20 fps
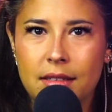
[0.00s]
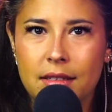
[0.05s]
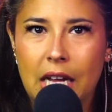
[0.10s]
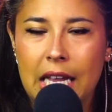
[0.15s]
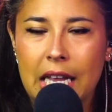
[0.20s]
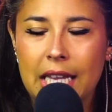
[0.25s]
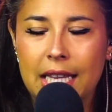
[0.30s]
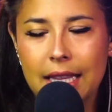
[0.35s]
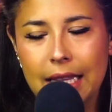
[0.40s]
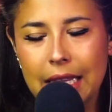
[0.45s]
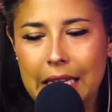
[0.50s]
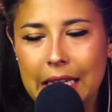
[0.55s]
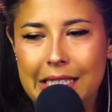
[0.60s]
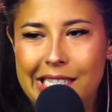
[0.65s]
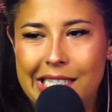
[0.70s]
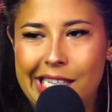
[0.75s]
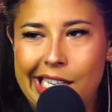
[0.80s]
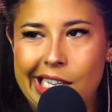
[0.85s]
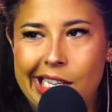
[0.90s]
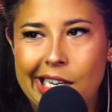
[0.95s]

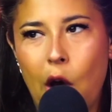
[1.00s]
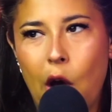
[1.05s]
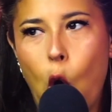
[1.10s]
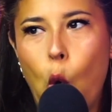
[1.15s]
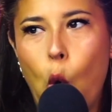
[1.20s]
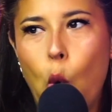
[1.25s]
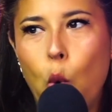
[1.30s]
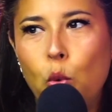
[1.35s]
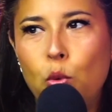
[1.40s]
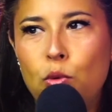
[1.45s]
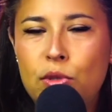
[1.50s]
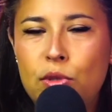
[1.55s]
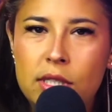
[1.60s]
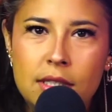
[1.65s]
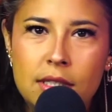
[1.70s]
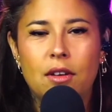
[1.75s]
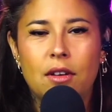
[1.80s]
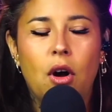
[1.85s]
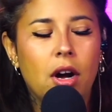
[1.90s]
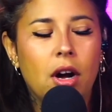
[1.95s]

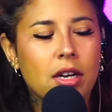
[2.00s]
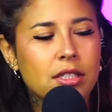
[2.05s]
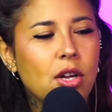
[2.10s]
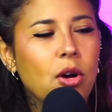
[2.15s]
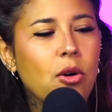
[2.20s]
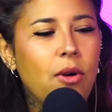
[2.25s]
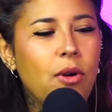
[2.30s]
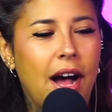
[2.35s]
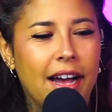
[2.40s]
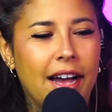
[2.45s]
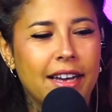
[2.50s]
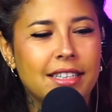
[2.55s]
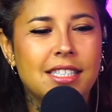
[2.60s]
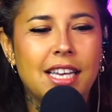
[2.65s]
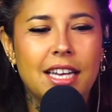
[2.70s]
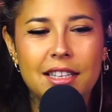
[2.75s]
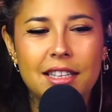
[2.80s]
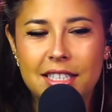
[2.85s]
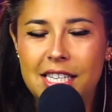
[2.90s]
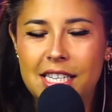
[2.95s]
Latinos. Also, I
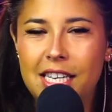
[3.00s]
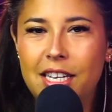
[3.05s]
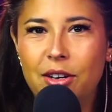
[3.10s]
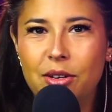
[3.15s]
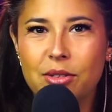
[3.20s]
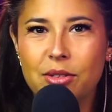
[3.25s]
say Latinos